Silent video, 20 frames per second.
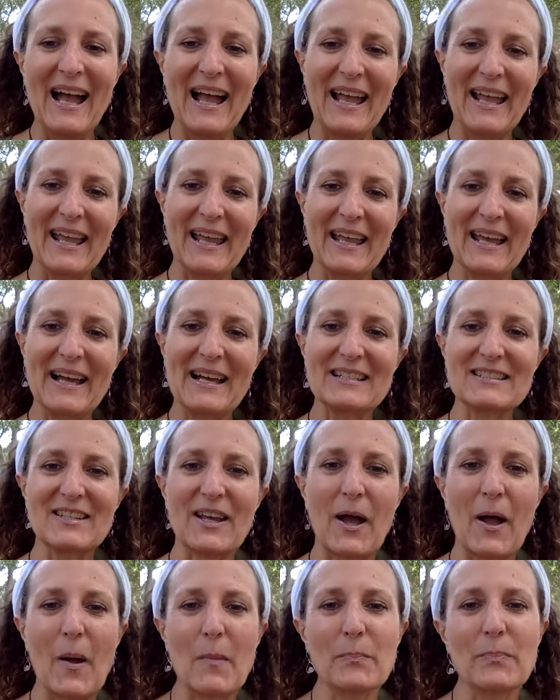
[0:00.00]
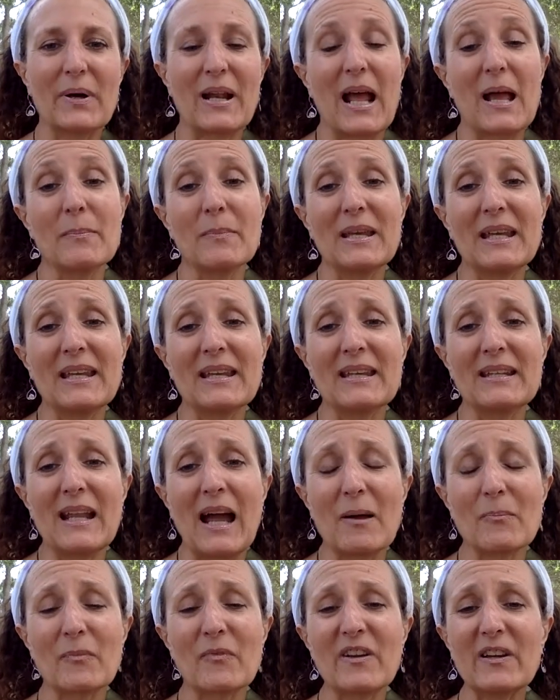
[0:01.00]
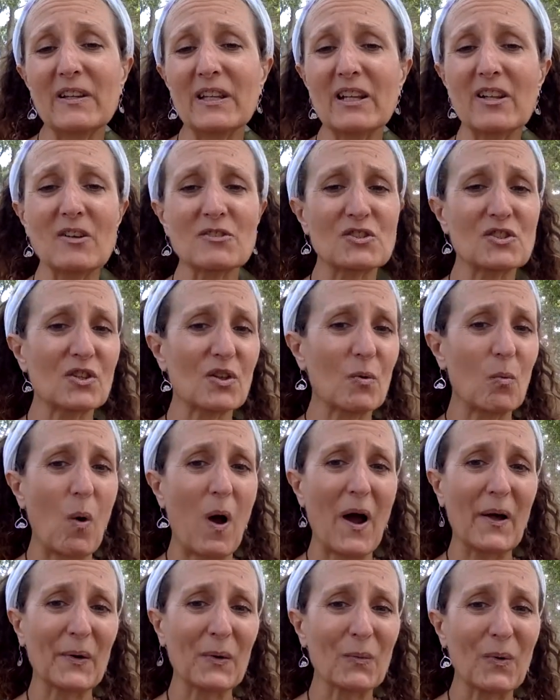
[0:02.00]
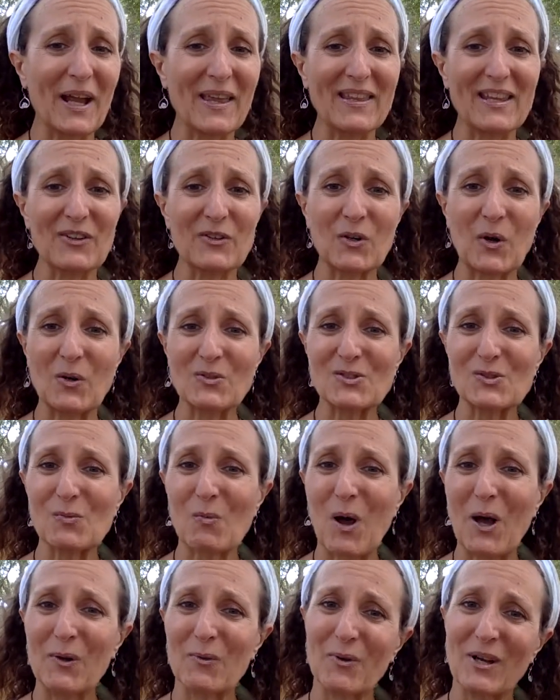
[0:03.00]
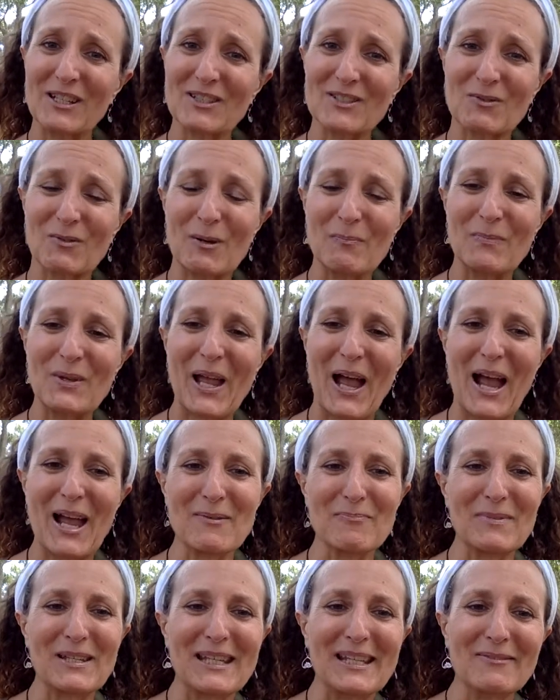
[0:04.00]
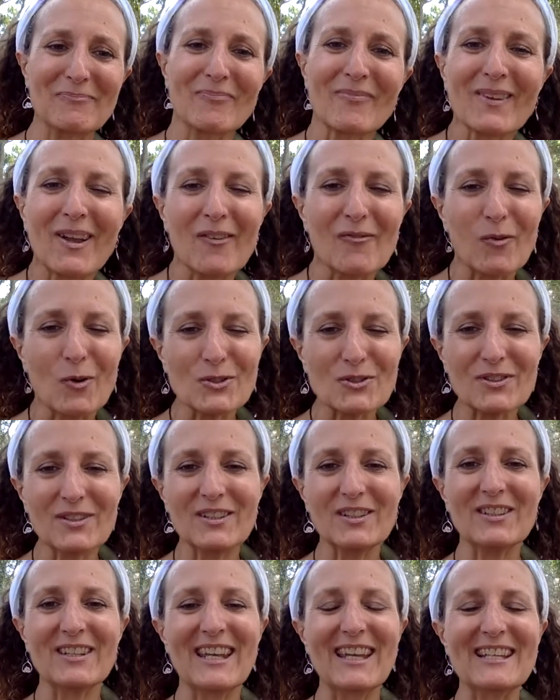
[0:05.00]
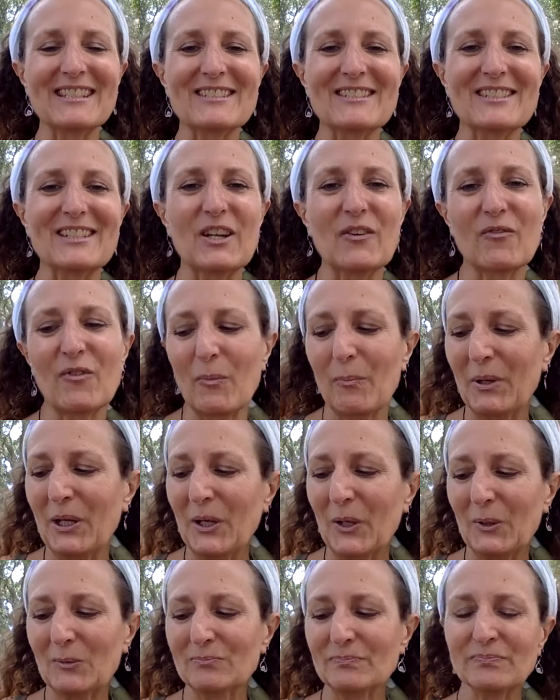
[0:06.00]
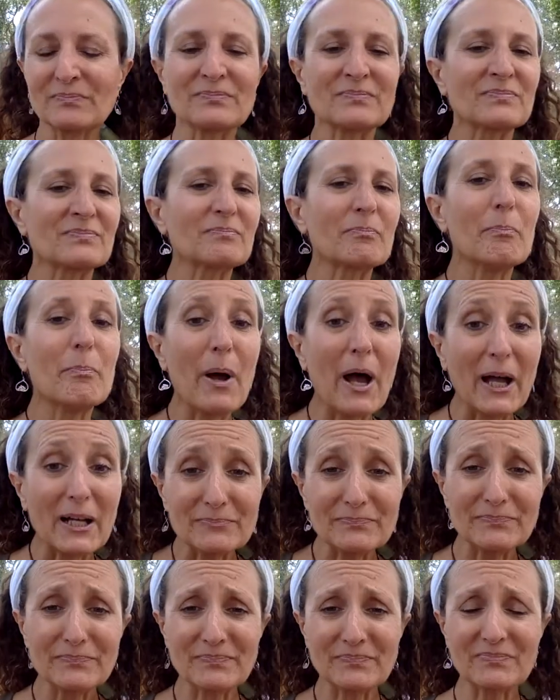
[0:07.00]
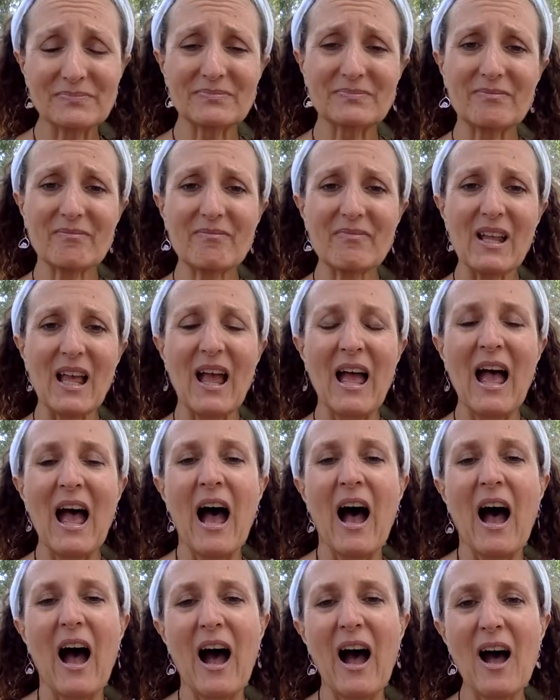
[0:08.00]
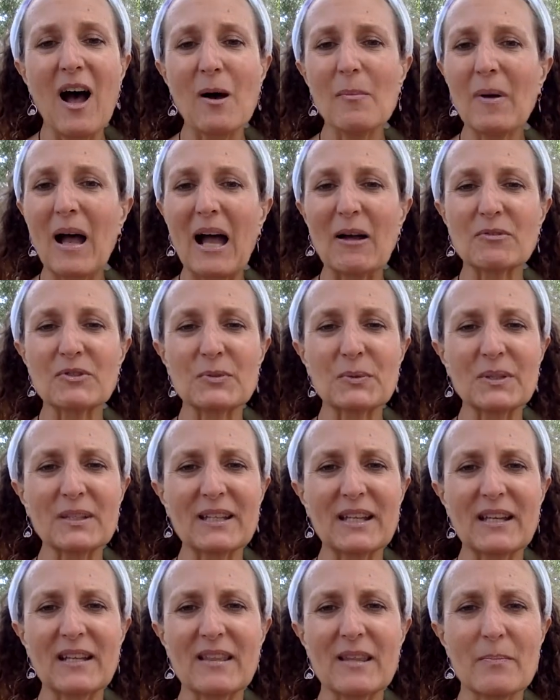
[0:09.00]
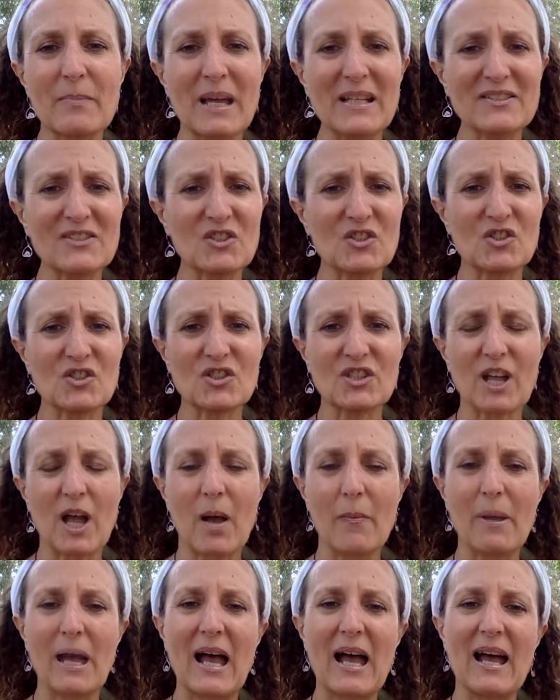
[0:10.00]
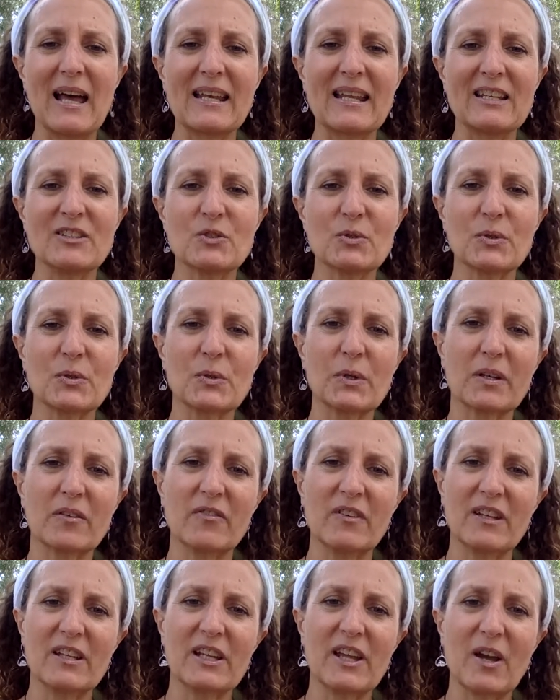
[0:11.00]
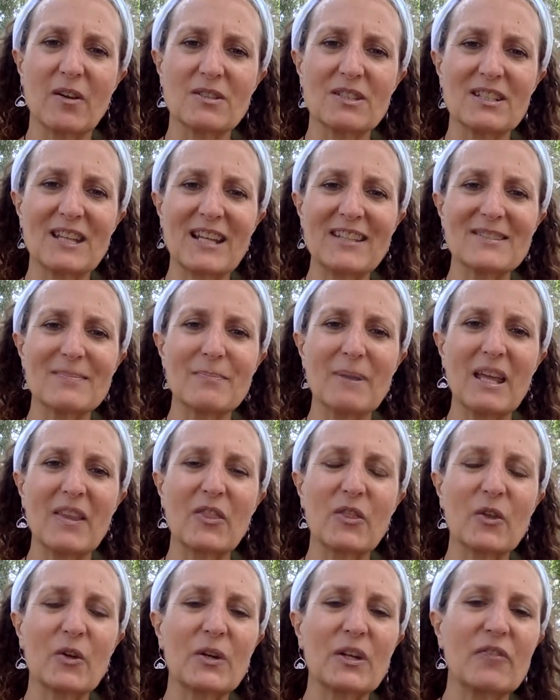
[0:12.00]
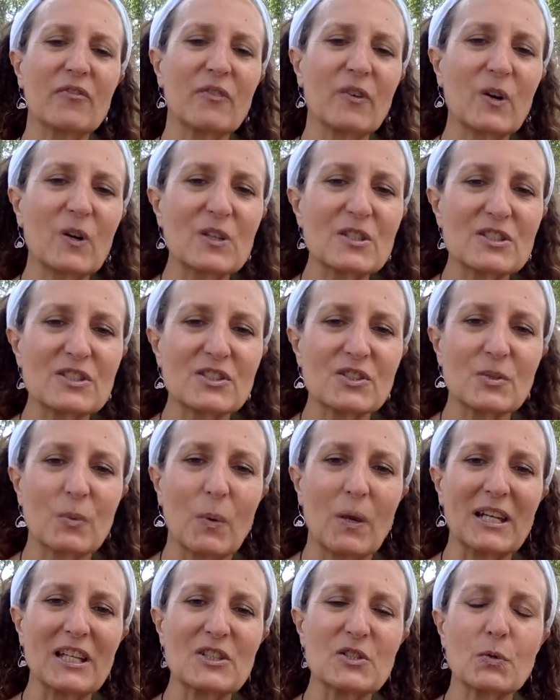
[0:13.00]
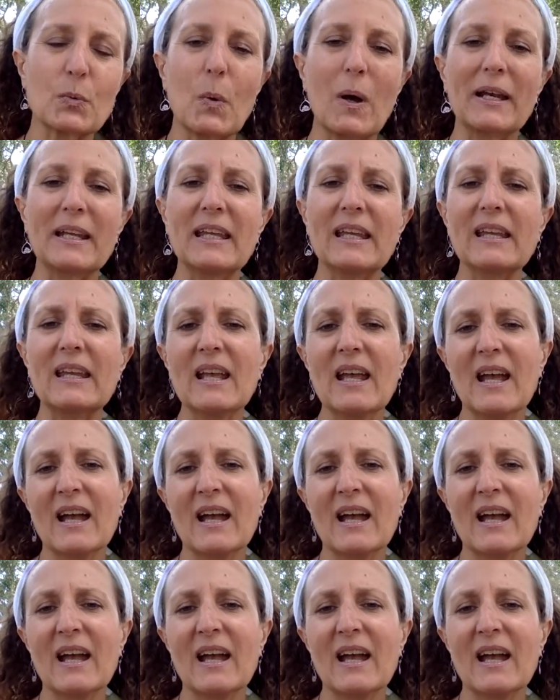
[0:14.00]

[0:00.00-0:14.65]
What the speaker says: and but I'm really close to the waterway. The intercoastal waterway is right behind me. Fortunately, you can't see it from here. But I was really getting the message to come on and do a quick video. Today's May 31st, 2020.